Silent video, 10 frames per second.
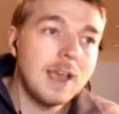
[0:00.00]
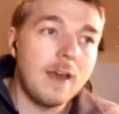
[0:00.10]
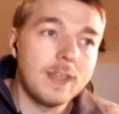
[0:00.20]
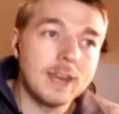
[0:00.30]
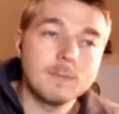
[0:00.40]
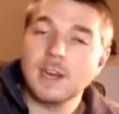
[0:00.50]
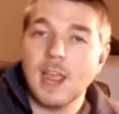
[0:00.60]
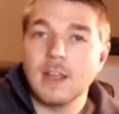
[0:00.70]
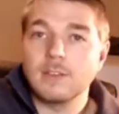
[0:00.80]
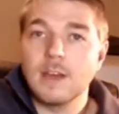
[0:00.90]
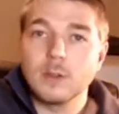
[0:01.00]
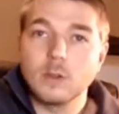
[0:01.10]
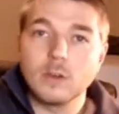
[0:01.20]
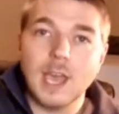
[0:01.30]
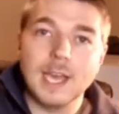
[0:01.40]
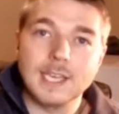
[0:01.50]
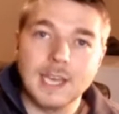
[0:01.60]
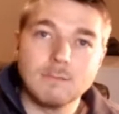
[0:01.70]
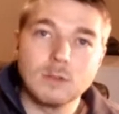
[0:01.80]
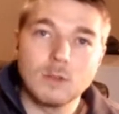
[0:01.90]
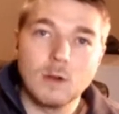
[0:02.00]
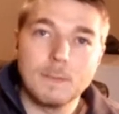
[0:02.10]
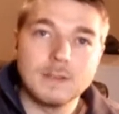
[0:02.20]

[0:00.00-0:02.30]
And then I'm going to actually have a look at GameStop